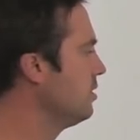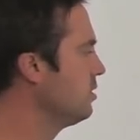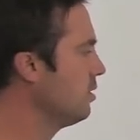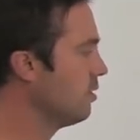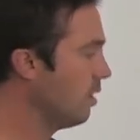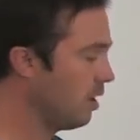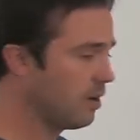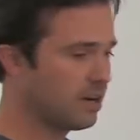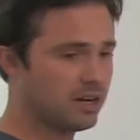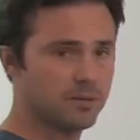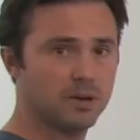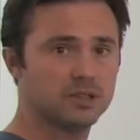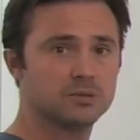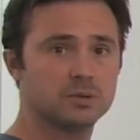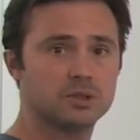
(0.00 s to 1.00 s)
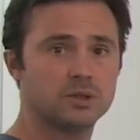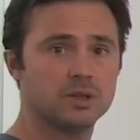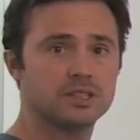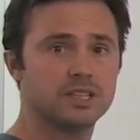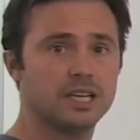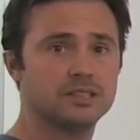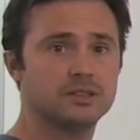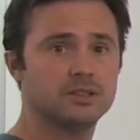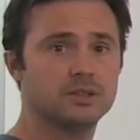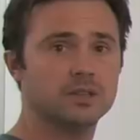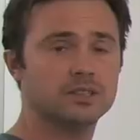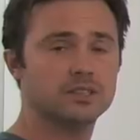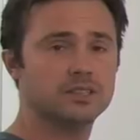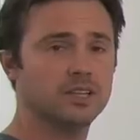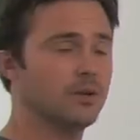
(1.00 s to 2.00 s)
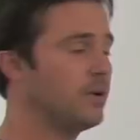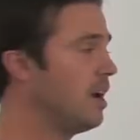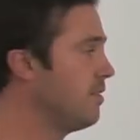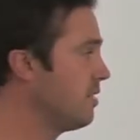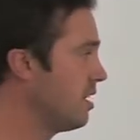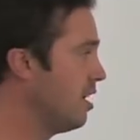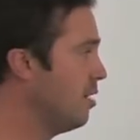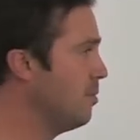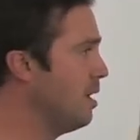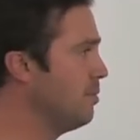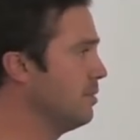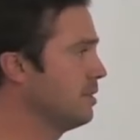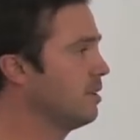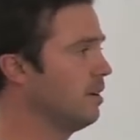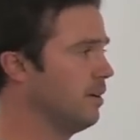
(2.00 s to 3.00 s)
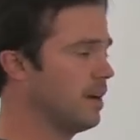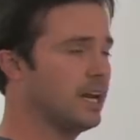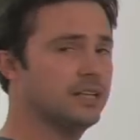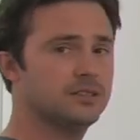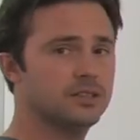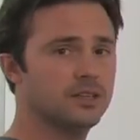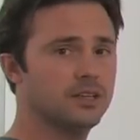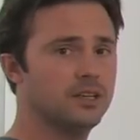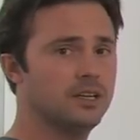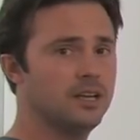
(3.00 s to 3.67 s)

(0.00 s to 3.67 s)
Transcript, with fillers: so there aren't any multiple choice answer choices here. We have to come up with our own answer.